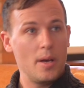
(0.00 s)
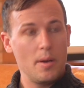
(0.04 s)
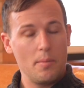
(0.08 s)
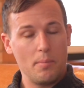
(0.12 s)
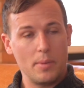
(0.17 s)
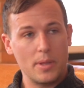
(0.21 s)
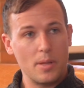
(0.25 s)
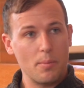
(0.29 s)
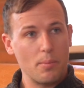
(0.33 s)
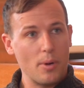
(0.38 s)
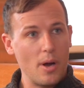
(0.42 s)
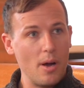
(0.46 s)

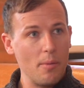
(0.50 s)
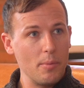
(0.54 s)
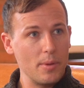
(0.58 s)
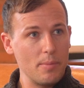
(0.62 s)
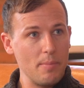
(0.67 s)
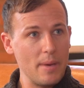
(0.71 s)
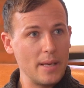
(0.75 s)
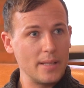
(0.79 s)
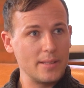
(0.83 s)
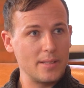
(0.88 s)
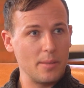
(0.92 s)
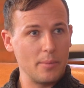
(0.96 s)
But the problem with
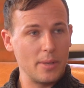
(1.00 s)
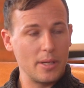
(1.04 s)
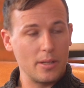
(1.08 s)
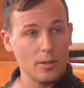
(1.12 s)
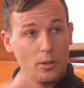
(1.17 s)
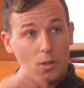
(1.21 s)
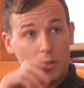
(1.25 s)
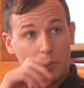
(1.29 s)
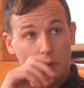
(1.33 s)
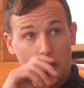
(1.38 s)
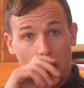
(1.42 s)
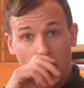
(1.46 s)
making something that
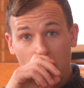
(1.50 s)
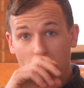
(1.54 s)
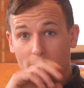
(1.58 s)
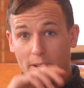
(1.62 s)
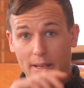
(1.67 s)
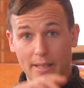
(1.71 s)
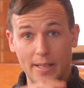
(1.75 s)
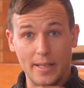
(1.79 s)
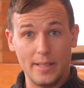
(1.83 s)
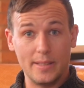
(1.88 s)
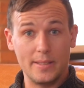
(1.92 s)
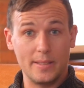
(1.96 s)
looks
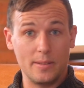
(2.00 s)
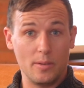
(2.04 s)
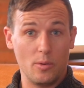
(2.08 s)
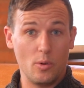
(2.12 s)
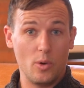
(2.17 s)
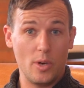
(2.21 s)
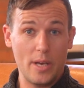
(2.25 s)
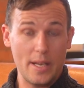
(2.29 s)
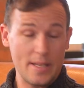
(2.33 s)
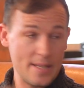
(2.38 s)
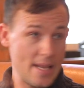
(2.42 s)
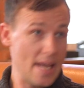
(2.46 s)
perfect is
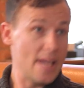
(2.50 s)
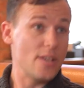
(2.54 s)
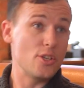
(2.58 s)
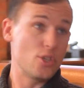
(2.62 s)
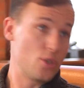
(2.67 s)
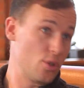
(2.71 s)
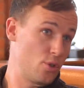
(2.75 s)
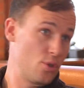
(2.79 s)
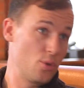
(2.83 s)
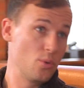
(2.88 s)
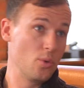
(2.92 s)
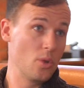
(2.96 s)
it takes
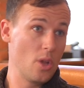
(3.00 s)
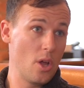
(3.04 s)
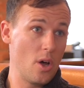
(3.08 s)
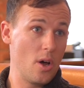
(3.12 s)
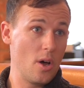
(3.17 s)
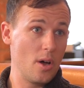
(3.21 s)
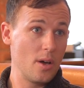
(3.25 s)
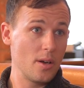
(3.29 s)
you too long.